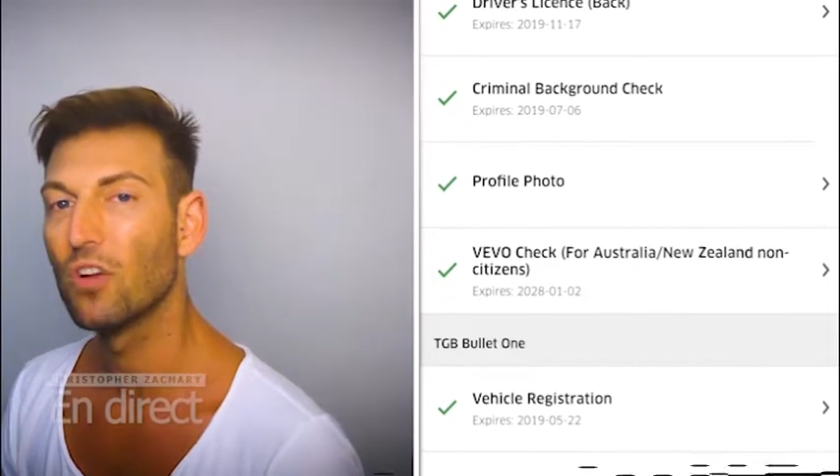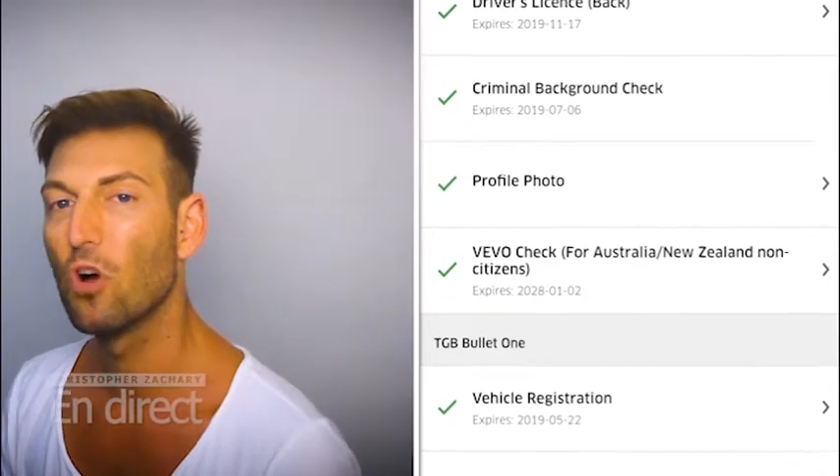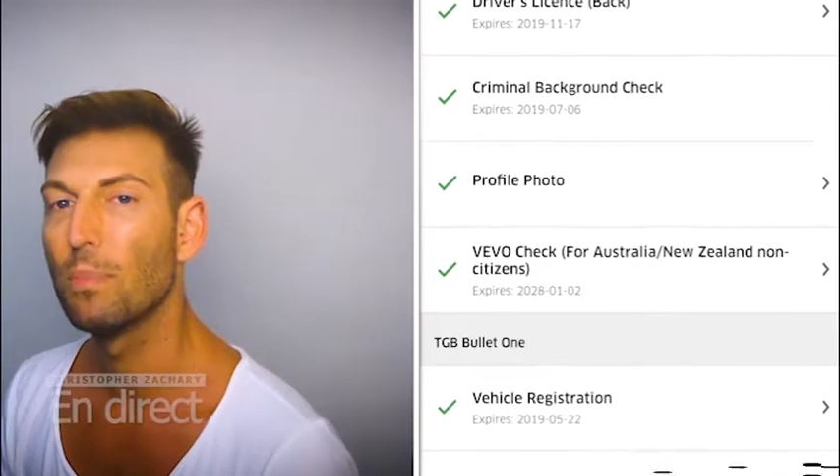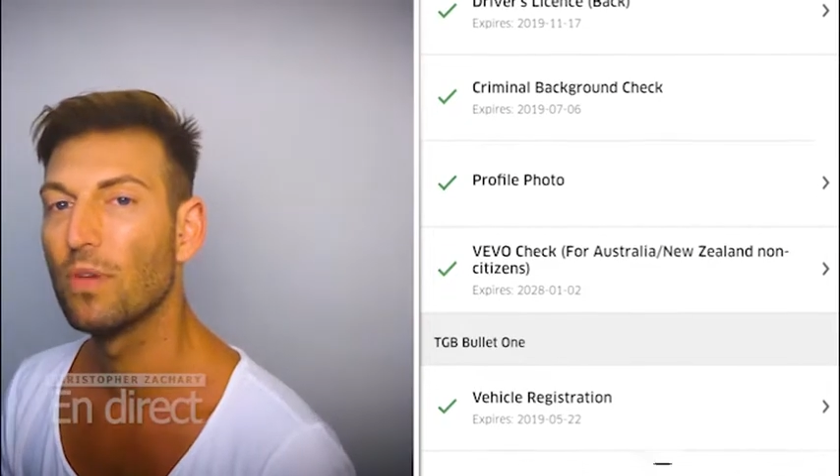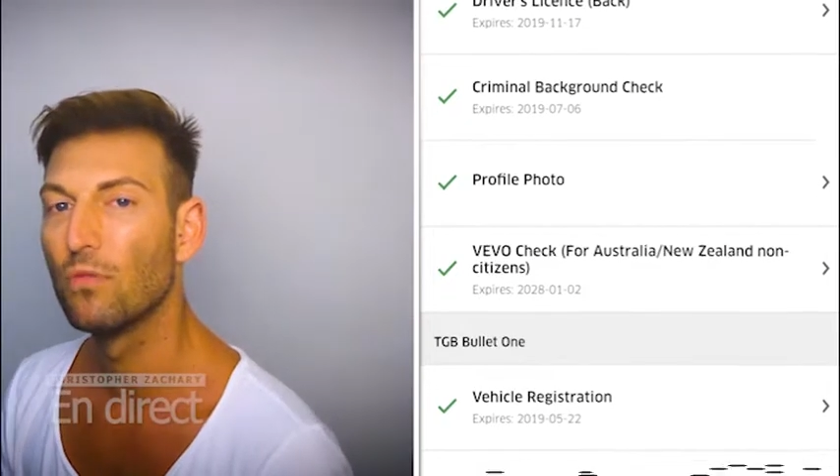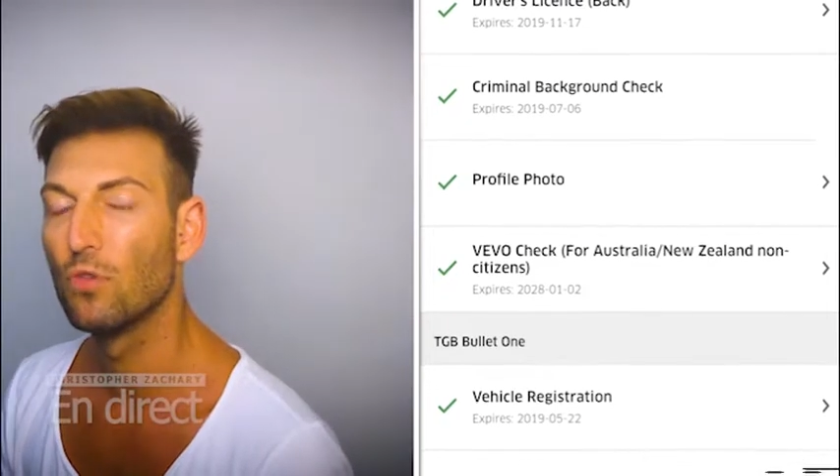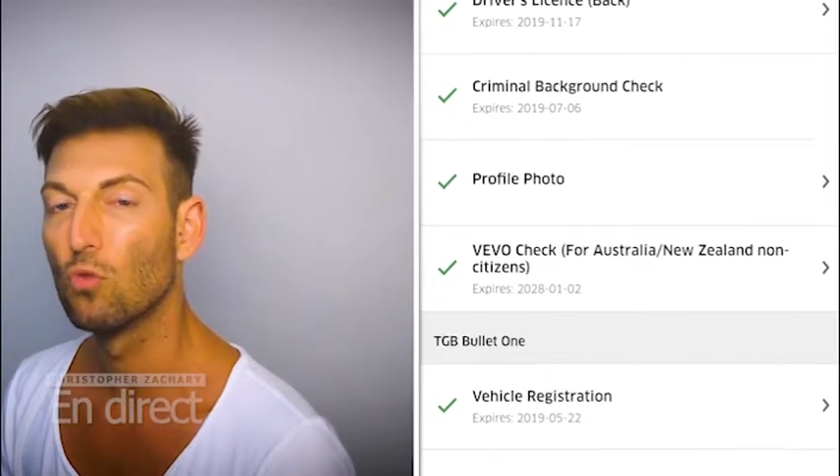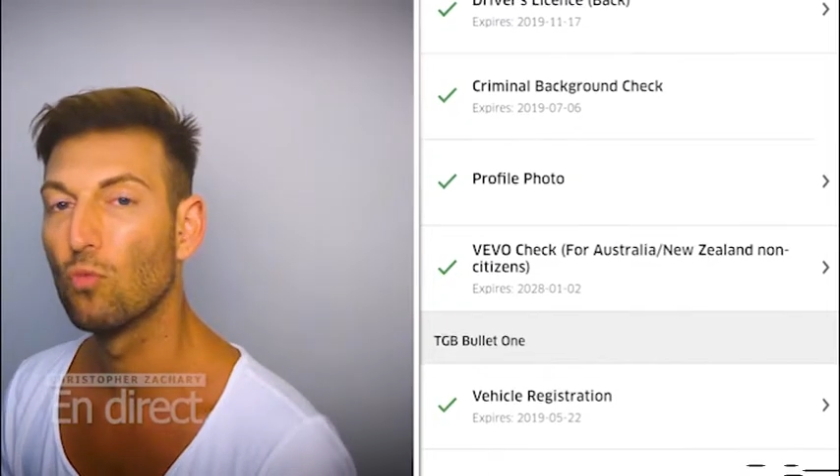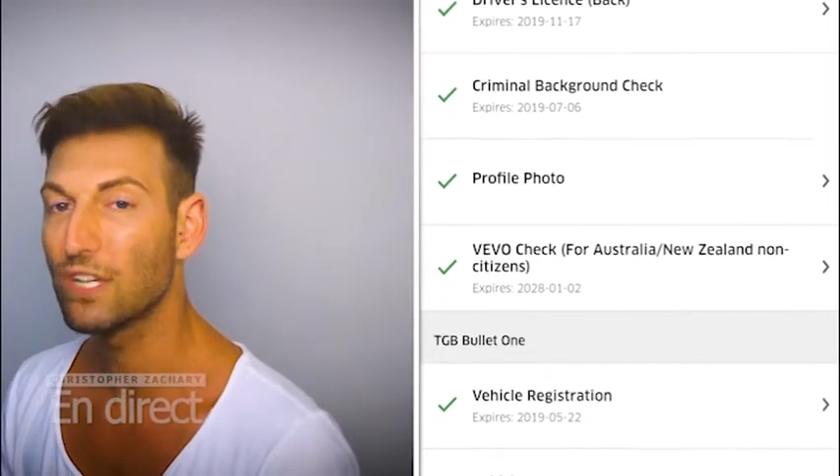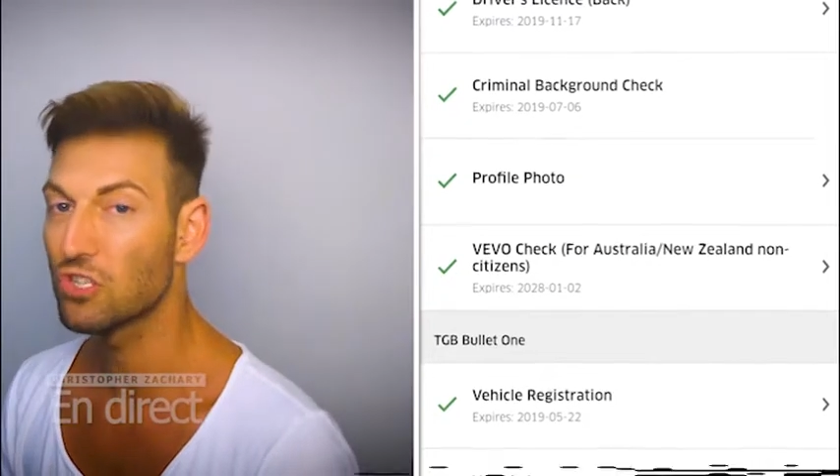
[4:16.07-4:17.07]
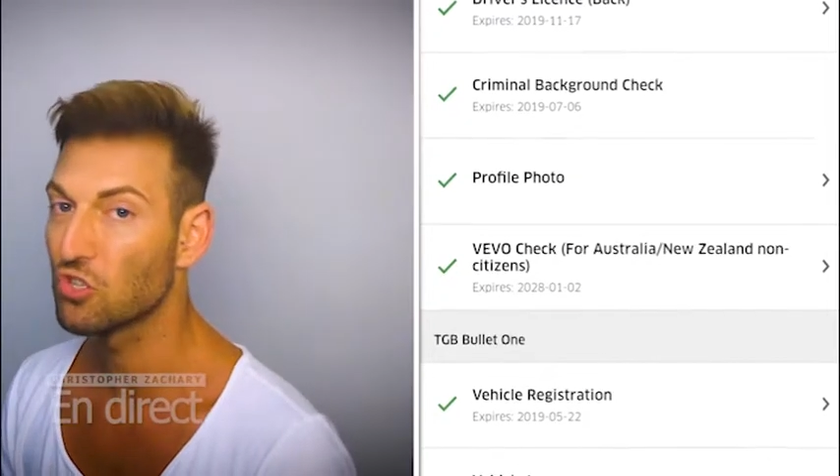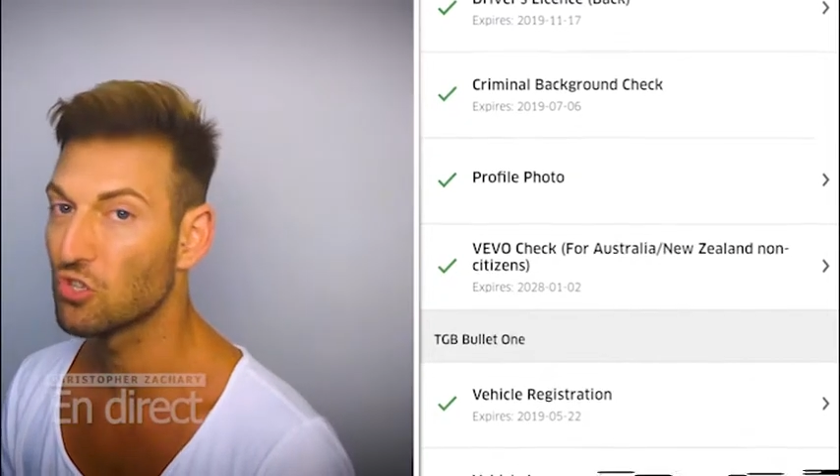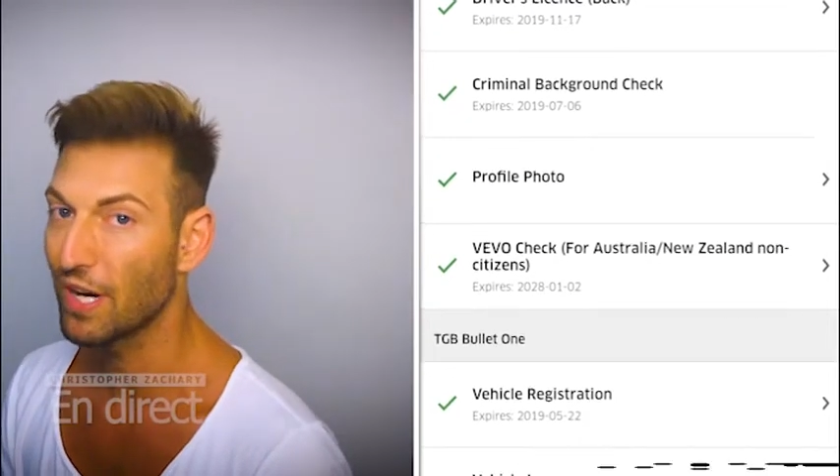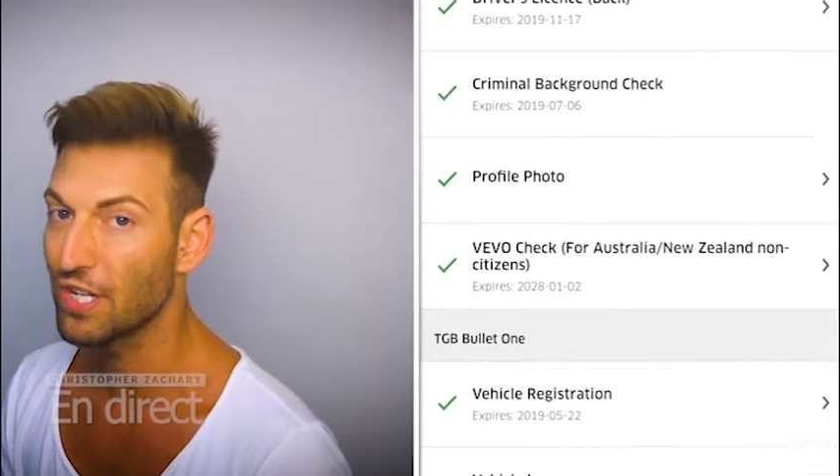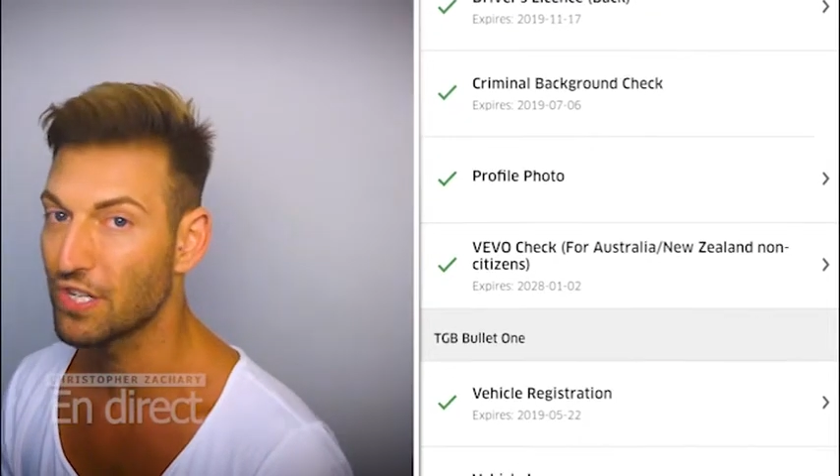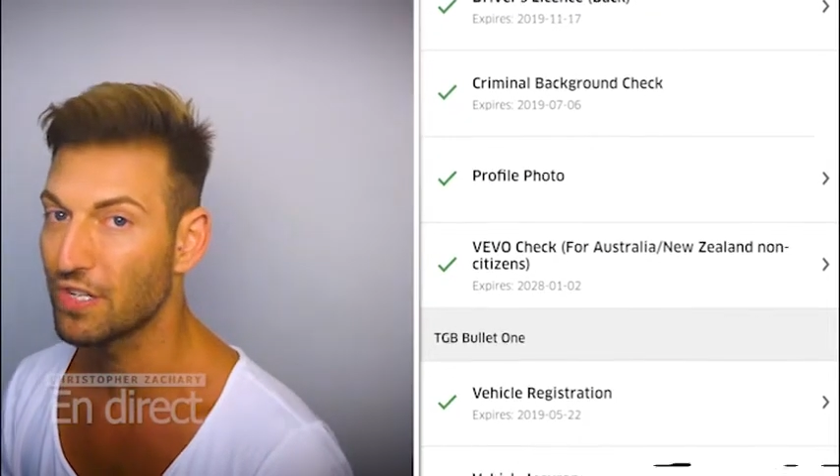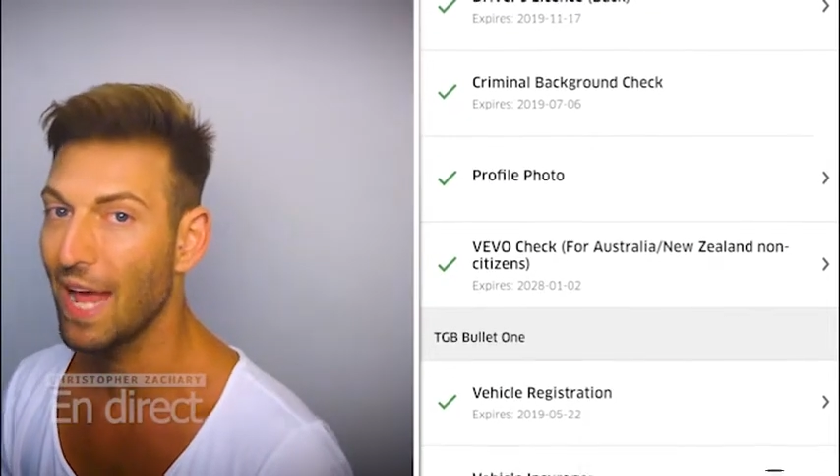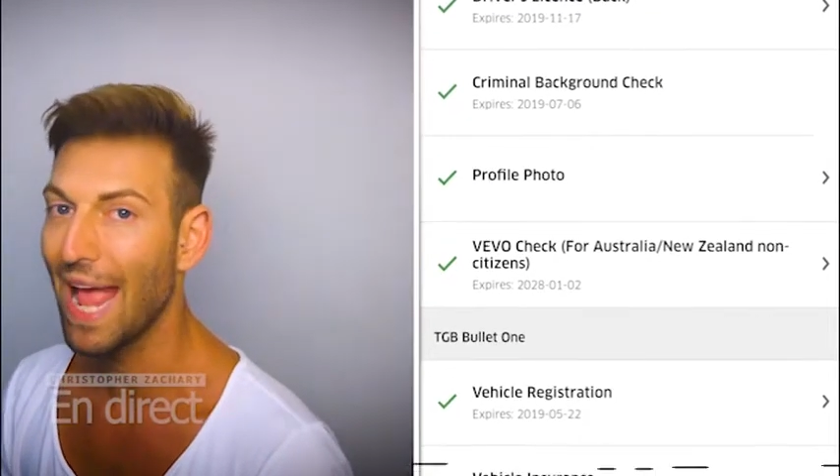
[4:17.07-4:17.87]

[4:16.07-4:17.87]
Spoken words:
copy of your registration